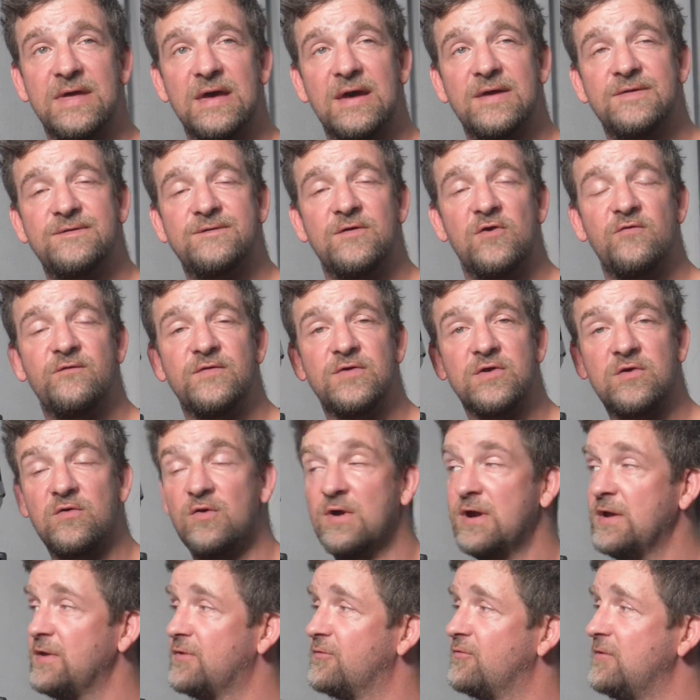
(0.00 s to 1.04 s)
the edge over the
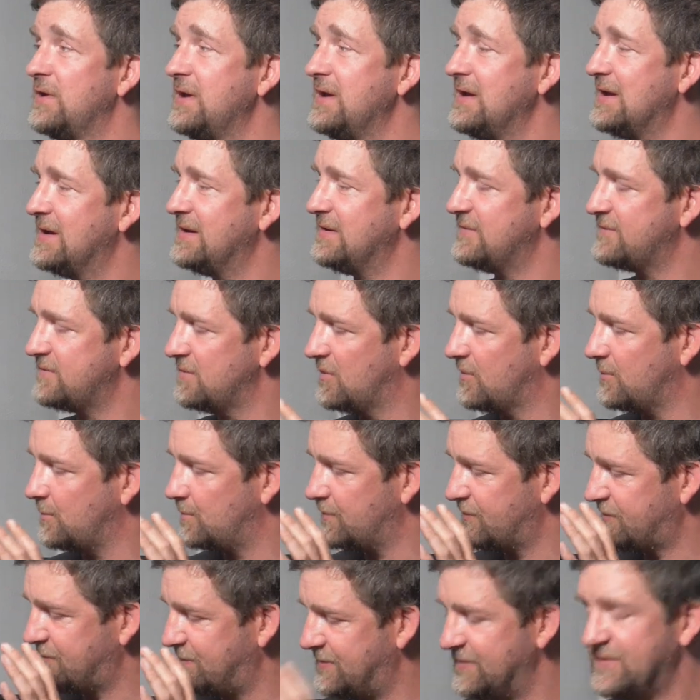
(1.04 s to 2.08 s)
Crane 3, and it's not
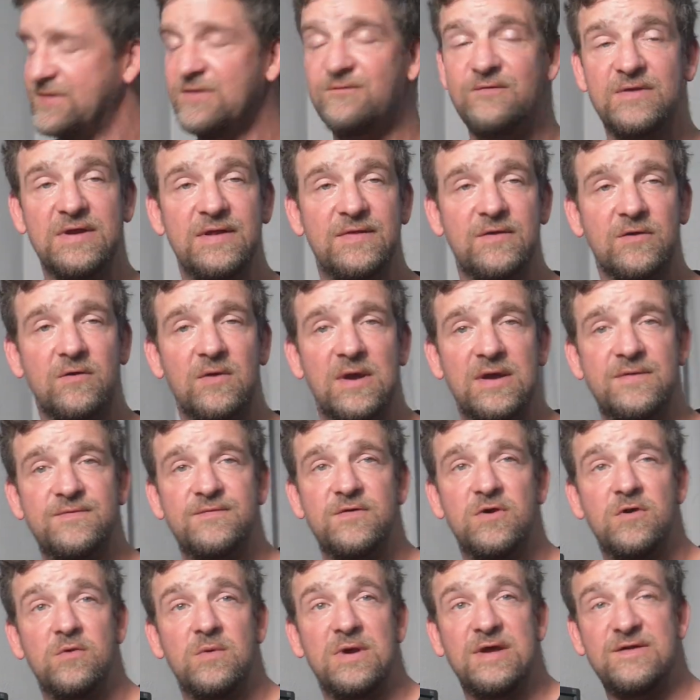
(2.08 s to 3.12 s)
specifically the Crane
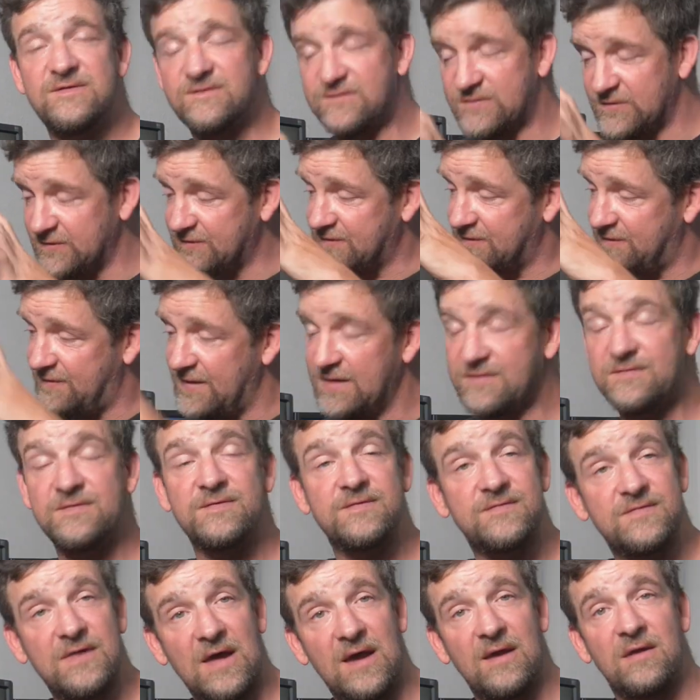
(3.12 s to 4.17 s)
2, it's just this
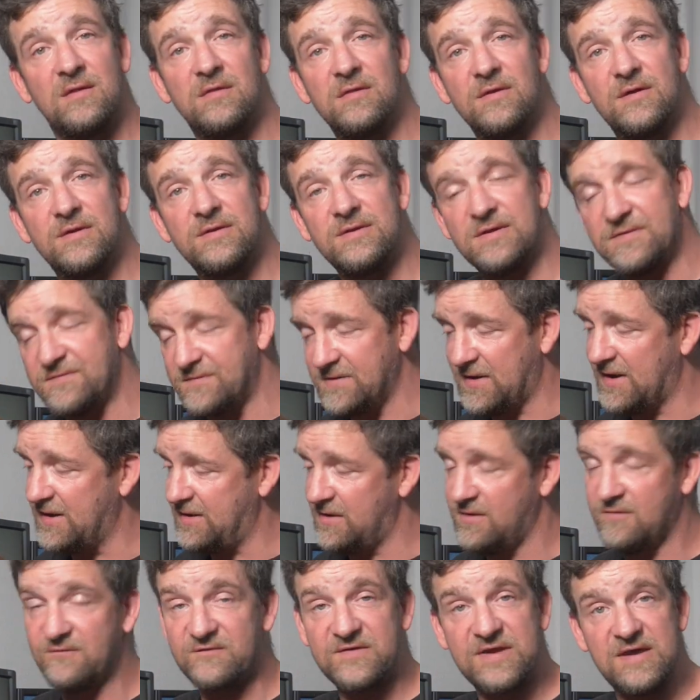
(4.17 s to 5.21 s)
style and
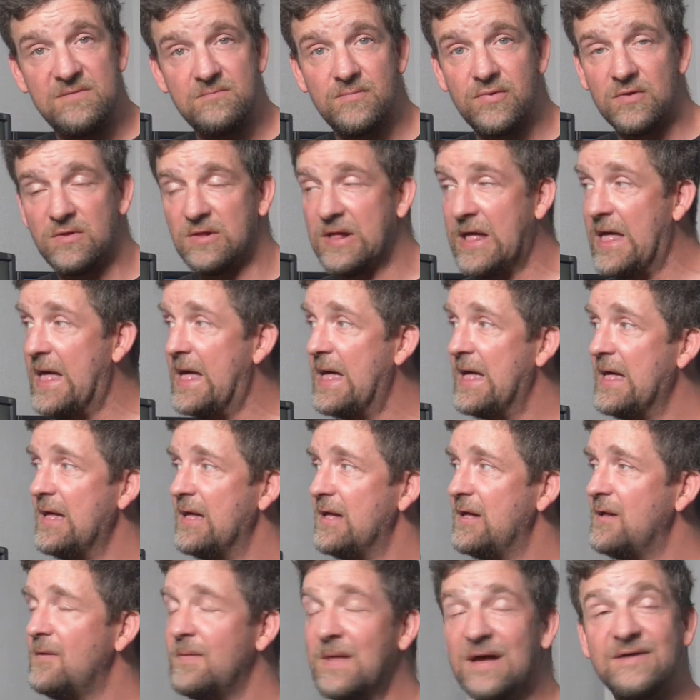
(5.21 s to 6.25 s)
design of gimbal,
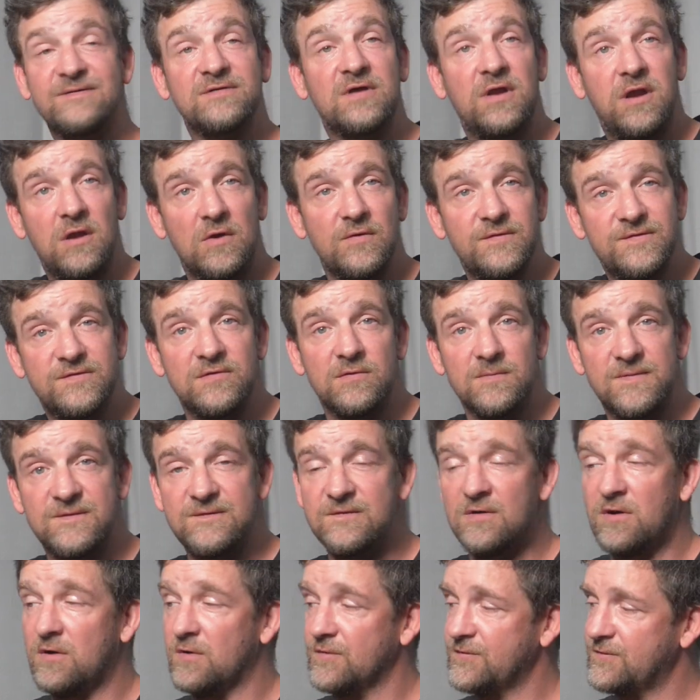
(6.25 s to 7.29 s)
and that's close-up
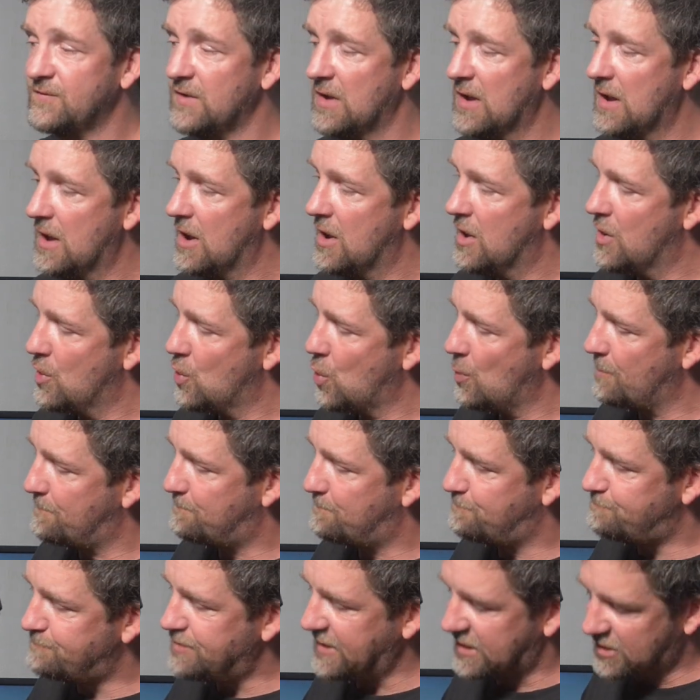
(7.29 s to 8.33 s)
shots.
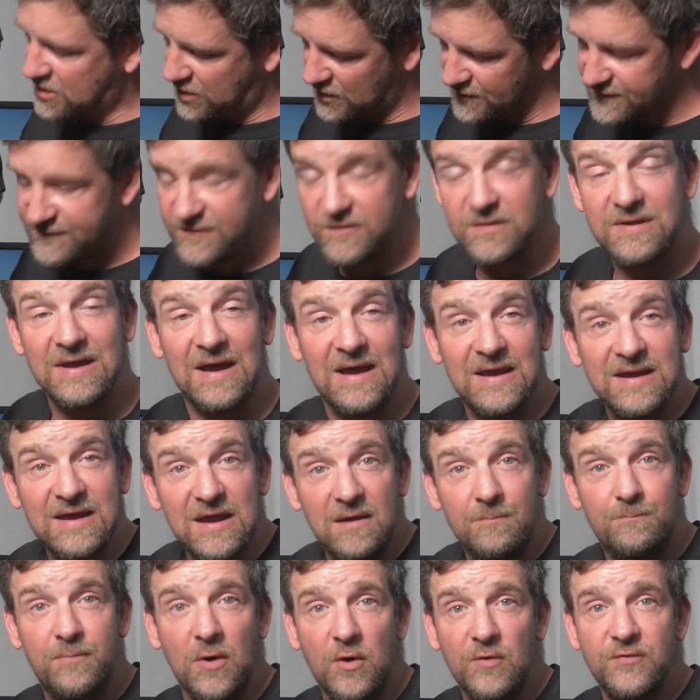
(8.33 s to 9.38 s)
Because you can
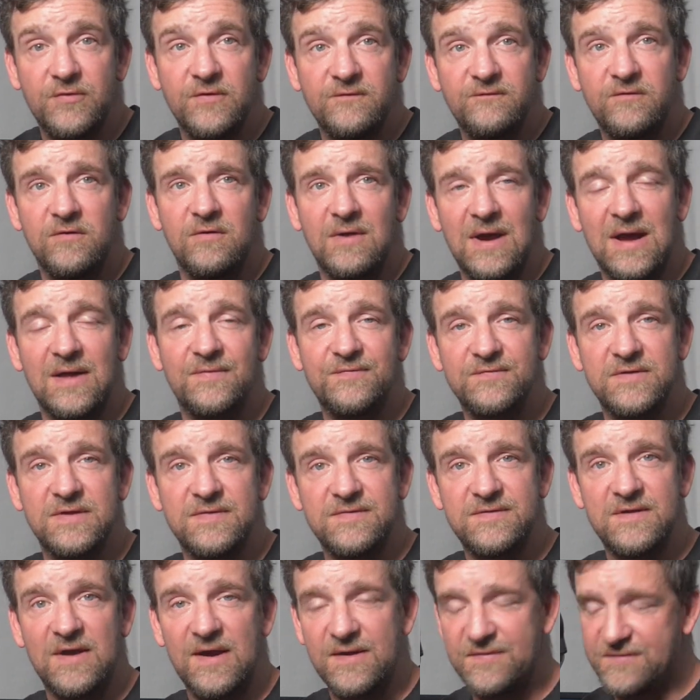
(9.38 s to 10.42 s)
get both of your hands
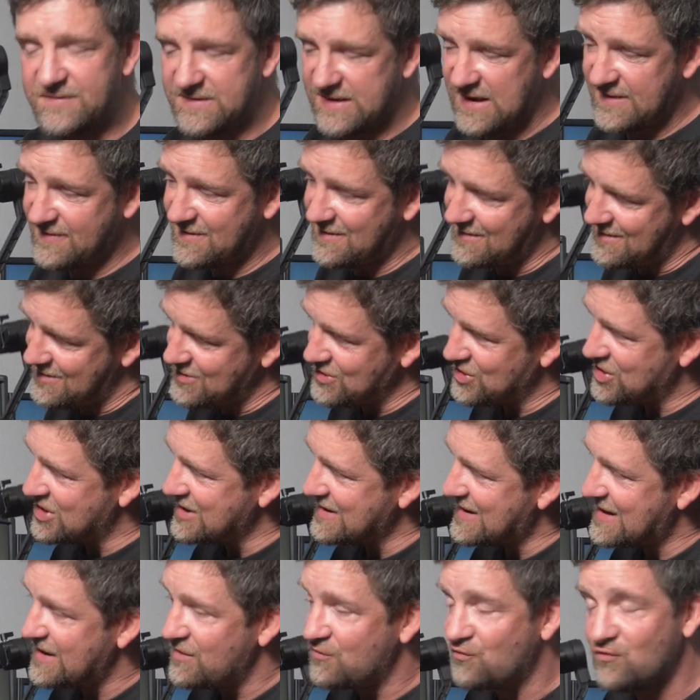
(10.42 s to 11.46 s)
in tight together and you
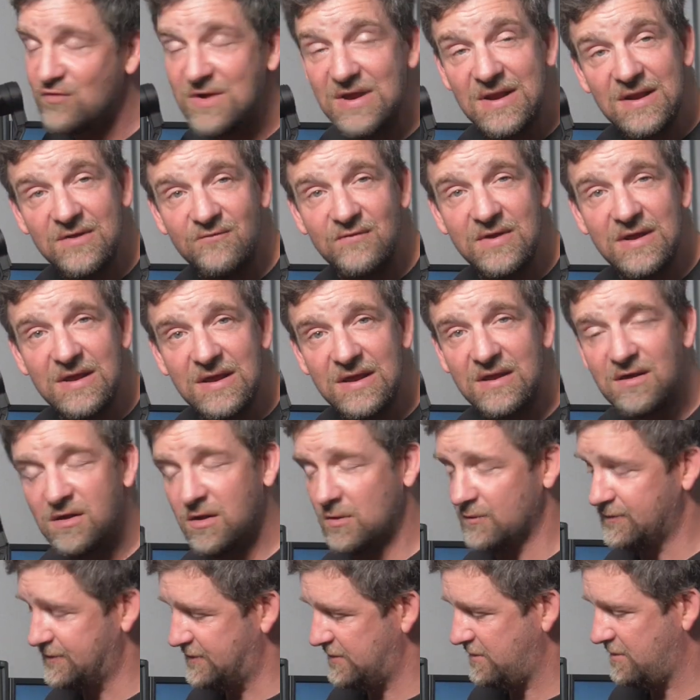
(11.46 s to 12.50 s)
can get it really, really
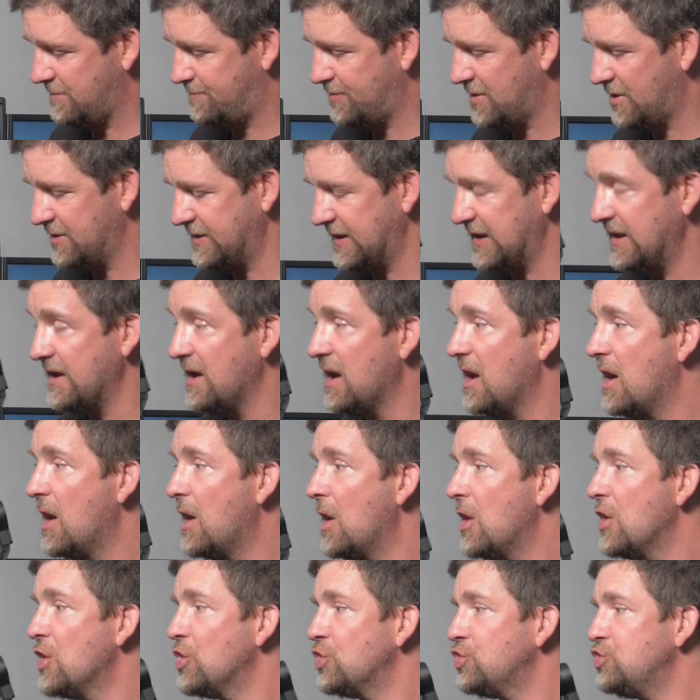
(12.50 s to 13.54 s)
close to your body,
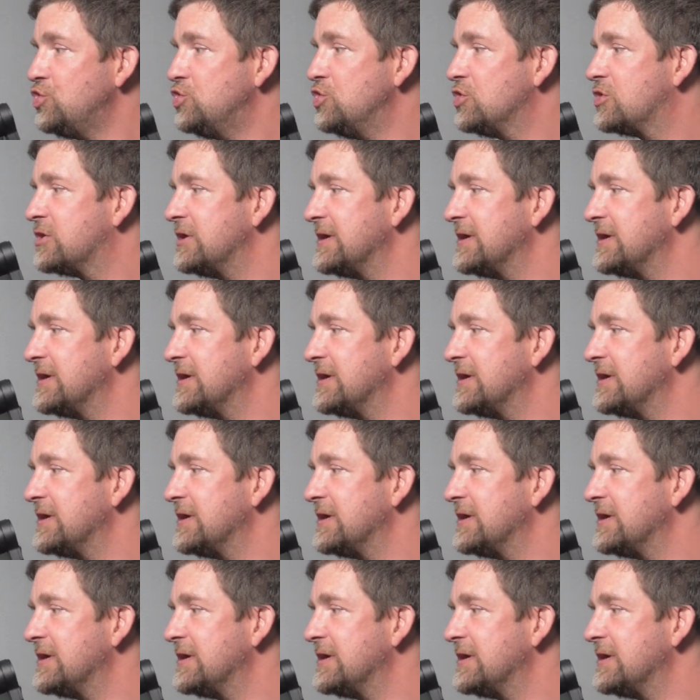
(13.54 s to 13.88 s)
you